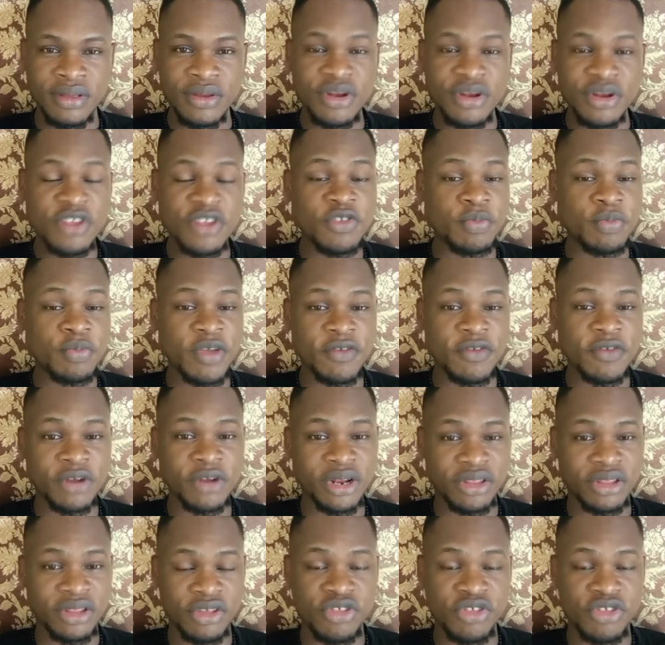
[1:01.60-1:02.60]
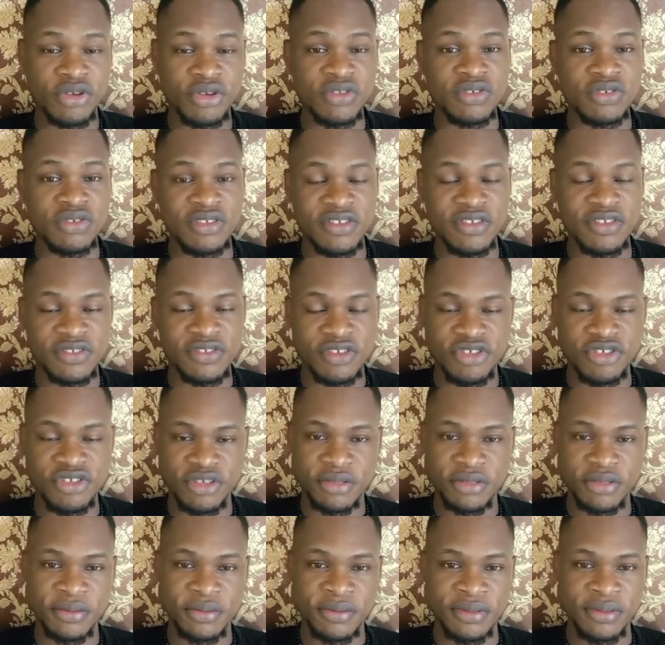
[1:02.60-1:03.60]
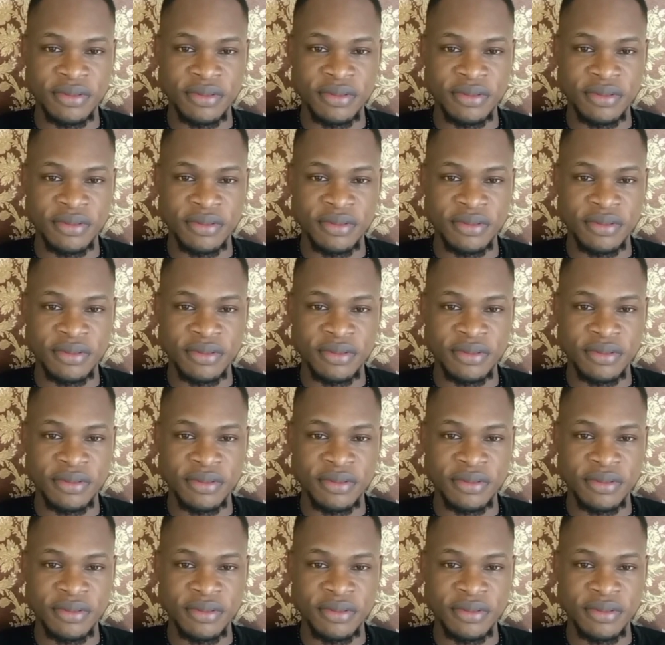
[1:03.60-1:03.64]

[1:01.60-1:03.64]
You need to pay very attention to this teaching.